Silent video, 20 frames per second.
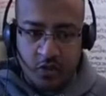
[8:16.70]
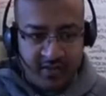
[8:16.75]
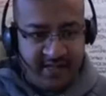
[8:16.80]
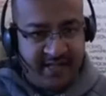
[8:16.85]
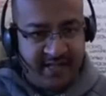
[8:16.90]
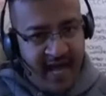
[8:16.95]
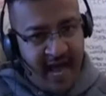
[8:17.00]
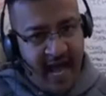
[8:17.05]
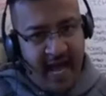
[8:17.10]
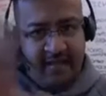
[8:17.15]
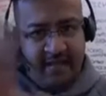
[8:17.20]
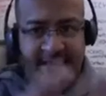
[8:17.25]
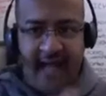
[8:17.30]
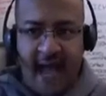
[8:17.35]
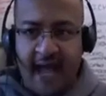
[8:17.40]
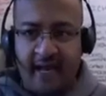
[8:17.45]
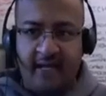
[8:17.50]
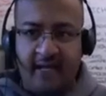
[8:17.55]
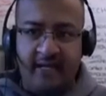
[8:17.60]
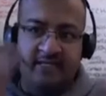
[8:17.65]

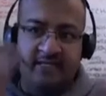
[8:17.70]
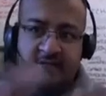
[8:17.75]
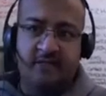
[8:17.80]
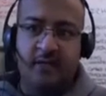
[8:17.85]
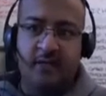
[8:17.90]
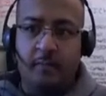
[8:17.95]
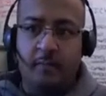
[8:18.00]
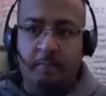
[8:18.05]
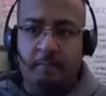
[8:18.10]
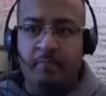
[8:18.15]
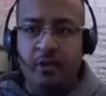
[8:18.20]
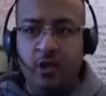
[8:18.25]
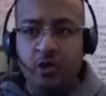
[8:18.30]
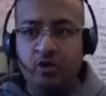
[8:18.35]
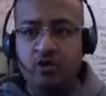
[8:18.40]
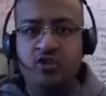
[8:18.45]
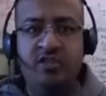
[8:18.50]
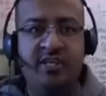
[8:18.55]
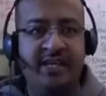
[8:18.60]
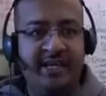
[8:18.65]
that is the
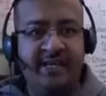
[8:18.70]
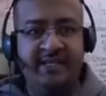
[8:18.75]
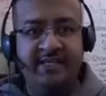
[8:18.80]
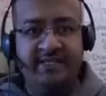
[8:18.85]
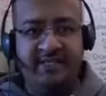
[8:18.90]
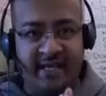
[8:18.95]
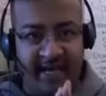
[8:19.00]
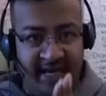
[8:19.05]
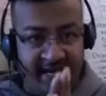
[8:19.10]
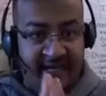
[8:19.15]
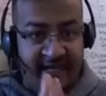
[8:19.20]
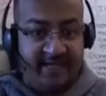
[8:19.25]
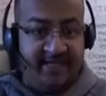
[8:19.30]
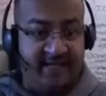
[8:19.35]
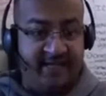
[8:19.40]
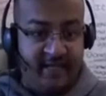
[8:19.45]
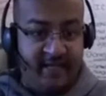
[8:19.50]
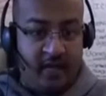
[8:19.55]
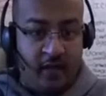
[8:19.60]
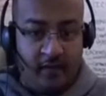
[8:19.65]
BlueJeans in
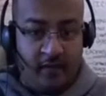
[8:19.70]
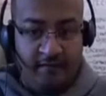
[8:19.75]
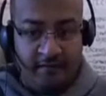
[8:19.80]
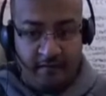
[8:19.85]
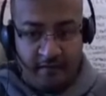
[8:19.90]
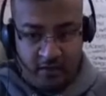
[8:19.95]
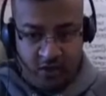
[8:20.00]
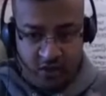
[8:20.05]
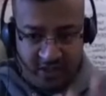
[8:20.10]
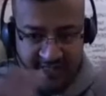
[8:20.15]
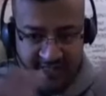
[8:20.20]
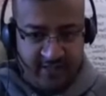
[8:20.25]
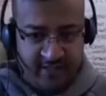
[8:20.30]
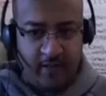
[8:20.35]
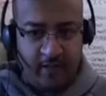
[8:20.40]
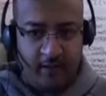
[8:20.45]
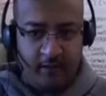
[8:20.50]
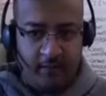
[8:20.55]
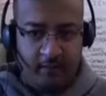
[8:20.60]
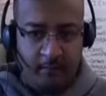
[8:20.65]
itself, just
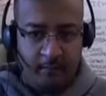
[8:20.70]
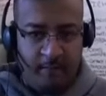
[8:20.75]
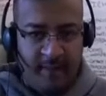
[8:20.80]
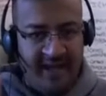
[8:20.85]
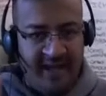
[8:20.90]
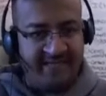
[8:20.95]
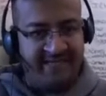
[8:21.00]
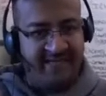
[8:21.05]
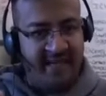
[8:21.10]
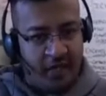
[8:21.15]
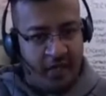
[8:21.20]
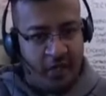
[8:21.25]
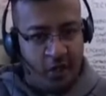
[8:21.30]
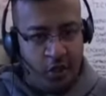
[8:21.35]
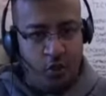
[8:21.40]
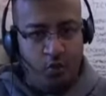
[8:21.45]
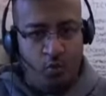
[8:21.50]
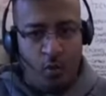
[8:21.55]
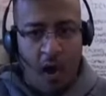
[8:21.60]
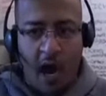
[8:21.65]
the basic
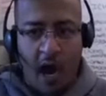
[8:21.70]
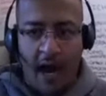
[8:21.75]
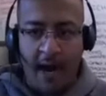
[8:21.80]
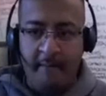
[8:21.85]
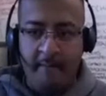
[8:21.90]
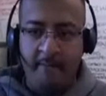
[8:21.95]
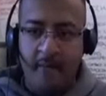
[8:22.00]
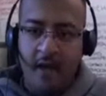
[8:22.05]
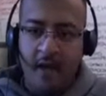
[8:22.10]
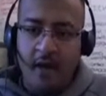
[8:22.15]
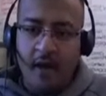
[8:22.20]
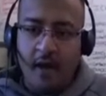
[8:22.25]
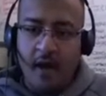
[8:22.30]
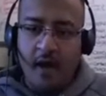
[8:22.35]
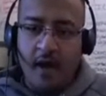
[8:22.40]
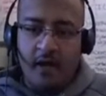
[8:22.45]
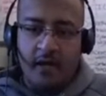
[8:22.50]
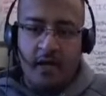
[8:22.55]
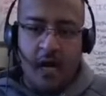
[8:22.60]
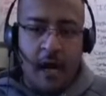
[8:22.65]
UI.
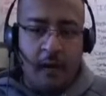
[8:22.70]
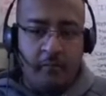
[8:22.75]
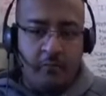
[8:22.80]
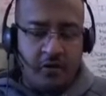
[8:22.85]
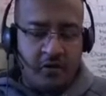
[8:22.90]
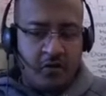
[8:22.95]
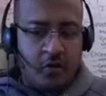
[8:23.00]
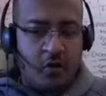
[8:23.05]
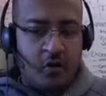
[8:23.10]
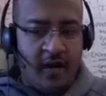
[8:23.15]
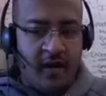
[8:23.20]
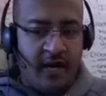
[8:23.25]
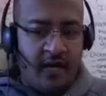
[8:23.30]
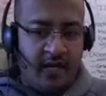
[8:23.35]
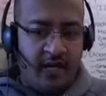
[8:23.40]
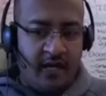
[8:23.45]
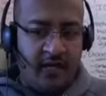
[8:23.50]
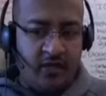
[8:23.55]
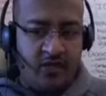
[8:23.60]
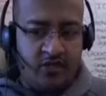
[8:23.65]
Now I'm going to go
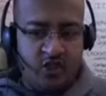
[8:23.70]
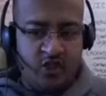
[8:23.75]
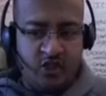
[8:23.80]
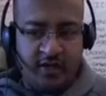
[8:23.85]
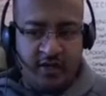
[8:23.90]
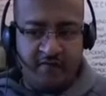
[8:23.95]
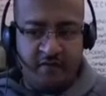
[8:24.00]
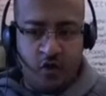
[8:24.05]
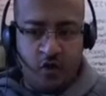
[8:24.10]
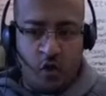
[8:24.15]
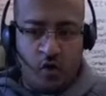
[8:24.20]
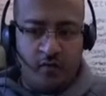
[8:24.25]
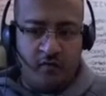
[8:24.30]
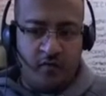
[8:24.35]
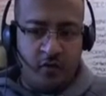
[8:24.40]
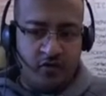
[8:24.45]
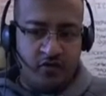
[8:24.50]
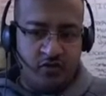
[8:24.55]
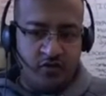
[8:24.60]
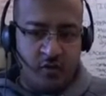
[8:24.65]
ahead and shift
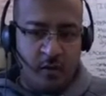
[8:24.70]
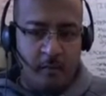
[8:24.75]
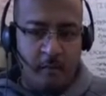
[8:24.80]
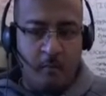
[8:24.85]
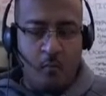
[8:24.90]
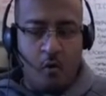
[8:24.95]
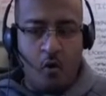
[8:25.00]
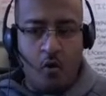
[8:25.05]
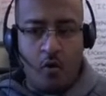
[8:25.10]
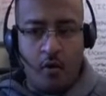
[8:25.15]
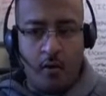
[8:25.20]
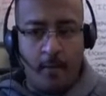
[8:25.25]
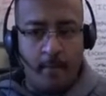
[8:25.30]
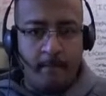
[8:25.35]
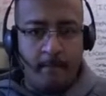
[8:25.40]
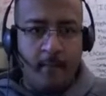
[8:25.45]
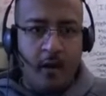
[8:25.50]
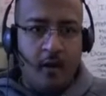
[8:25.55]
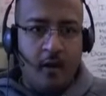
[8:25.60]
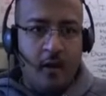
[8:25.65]
over to a more
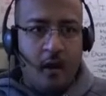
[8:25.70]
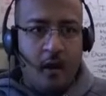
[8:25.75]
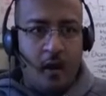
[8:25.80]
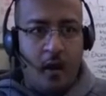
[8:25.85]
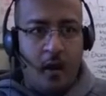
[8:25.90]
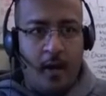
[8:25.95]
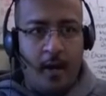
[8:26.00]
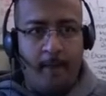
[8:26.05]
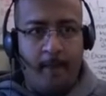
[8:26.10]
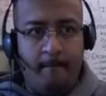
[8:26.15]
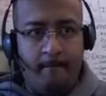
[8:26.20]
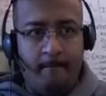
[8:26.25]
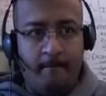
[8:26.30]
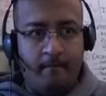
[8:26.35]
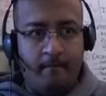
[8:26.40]
of